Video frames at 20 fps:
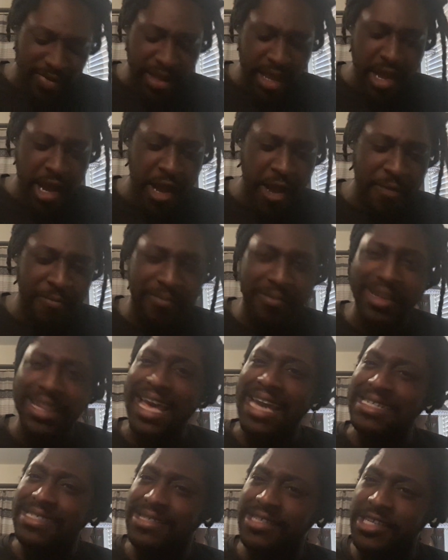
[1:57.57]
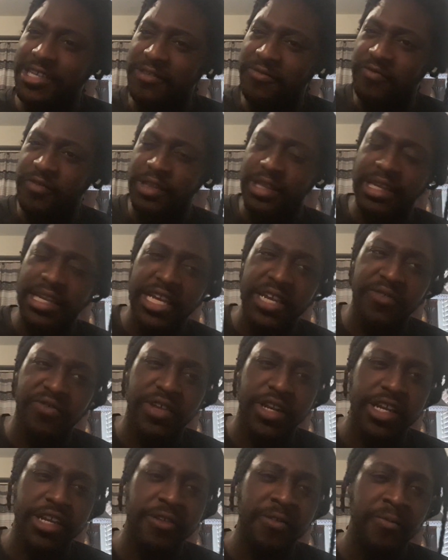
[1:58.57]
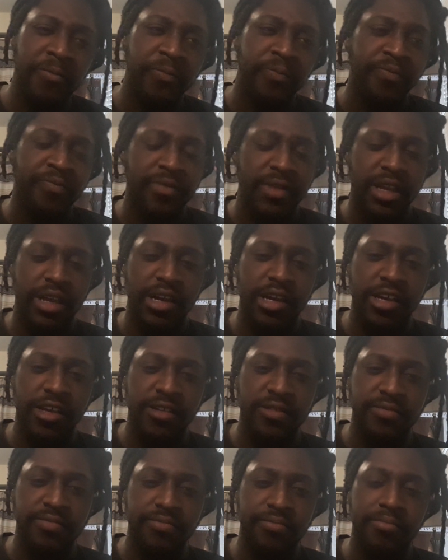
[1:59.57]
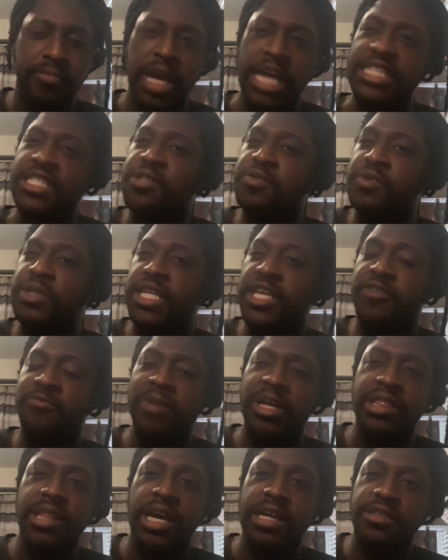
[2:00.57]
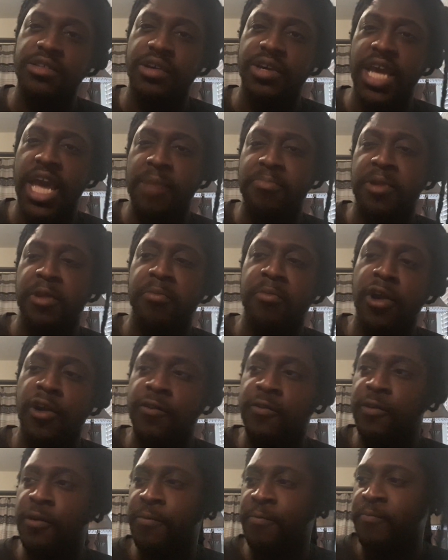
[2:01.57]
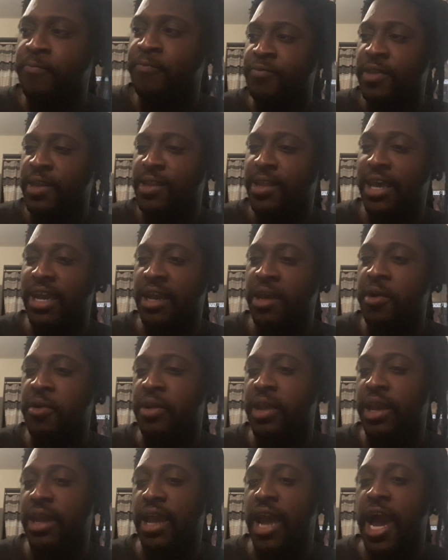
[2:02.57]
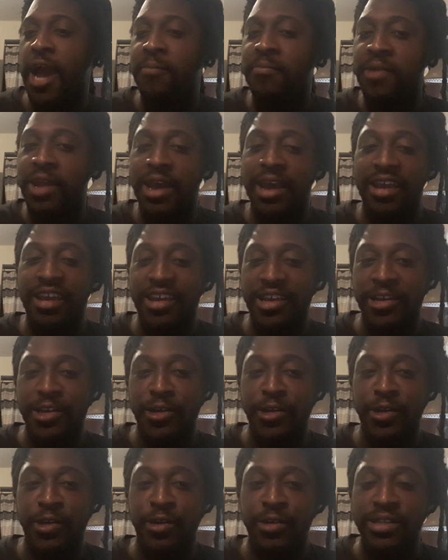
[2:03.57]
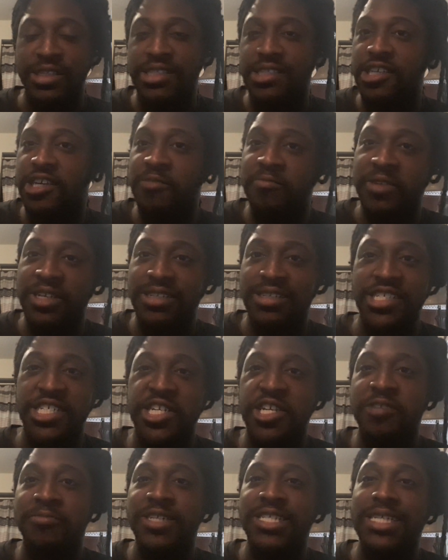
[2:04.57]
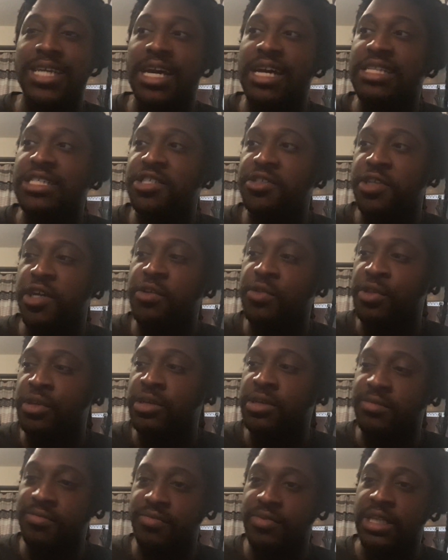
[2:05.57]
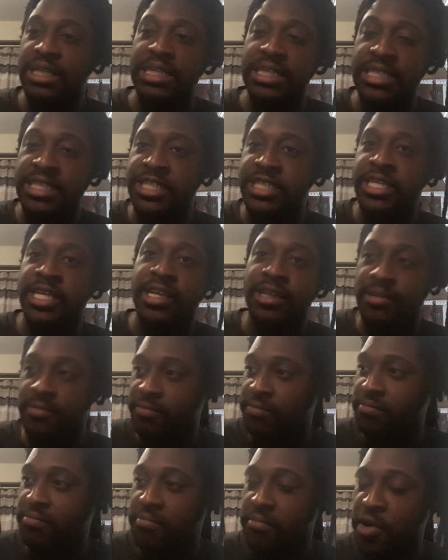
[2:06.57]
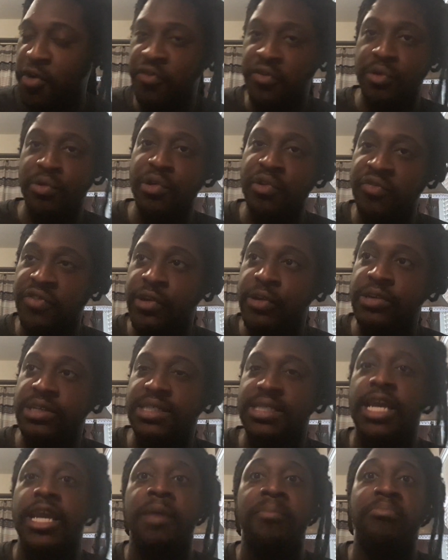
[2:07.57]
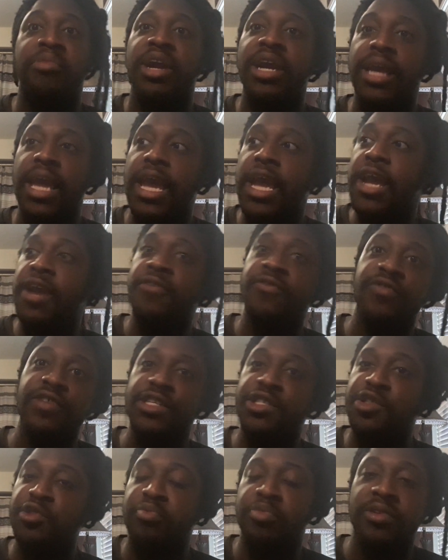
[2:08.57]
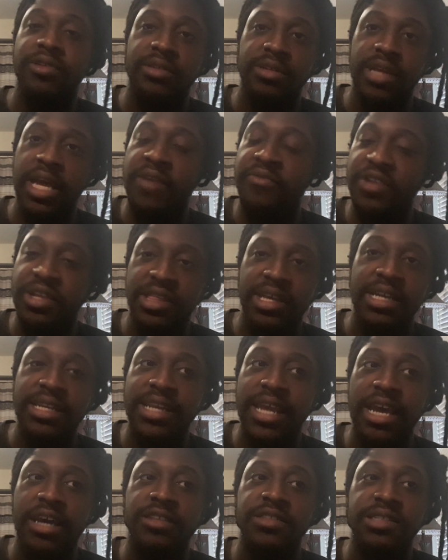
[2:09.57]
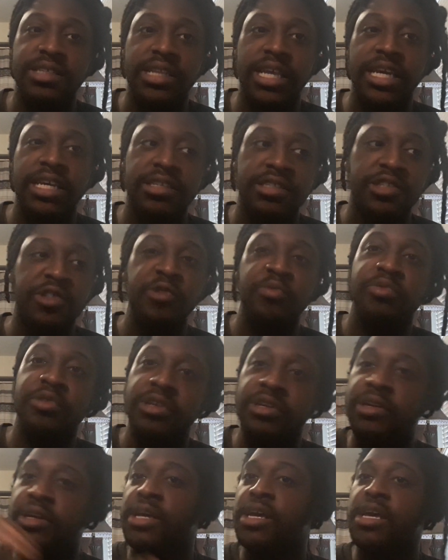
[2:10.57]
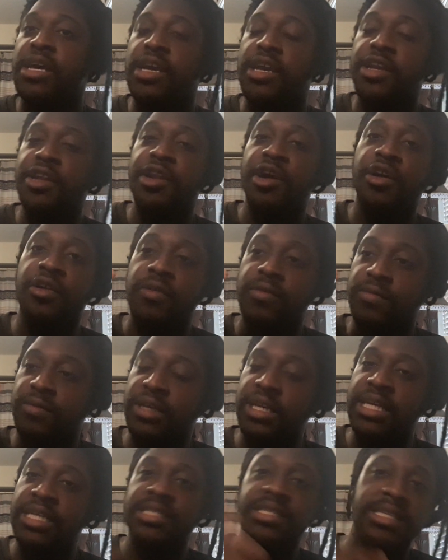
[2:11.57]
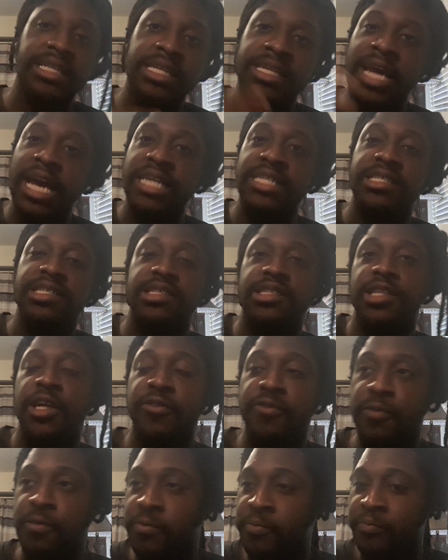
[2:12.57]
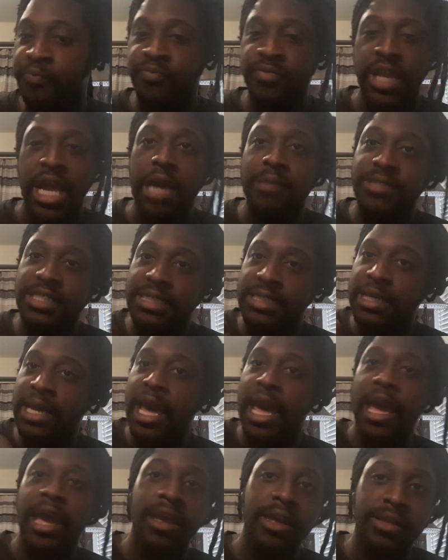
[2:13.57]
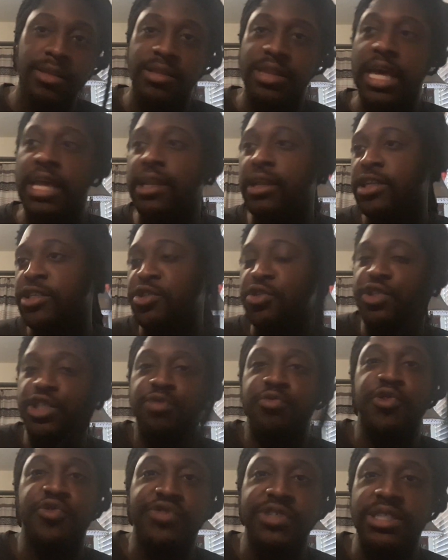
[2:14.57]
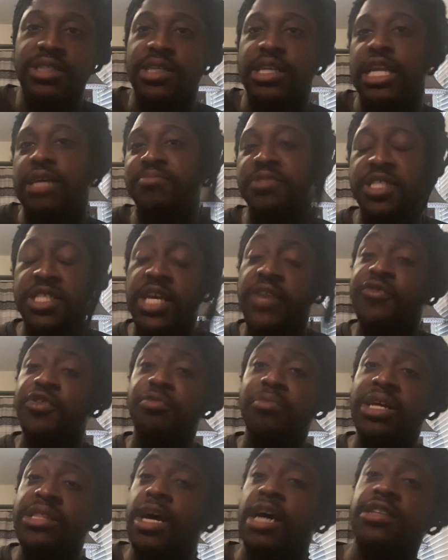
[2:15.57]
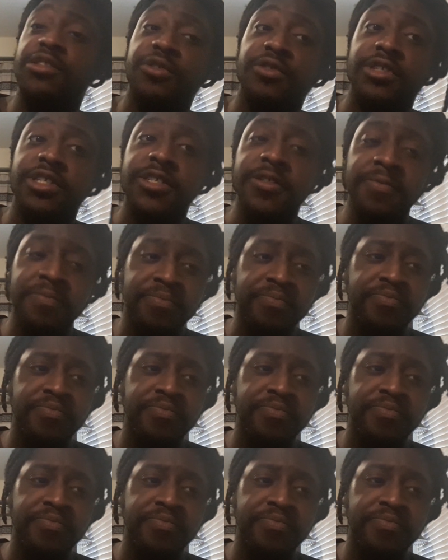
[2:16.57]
last thing for the link video, I just wanted to give my thoughts on Captain Marvel. Like, okay, I'm not Chris Stuckman, Jeremy Johns, you know, the legit movie reviewers that can break everything down to like a super, you know, easy to digest level. I'm just a guy that enjoys movies, and I'm just giving you my thoughts on it.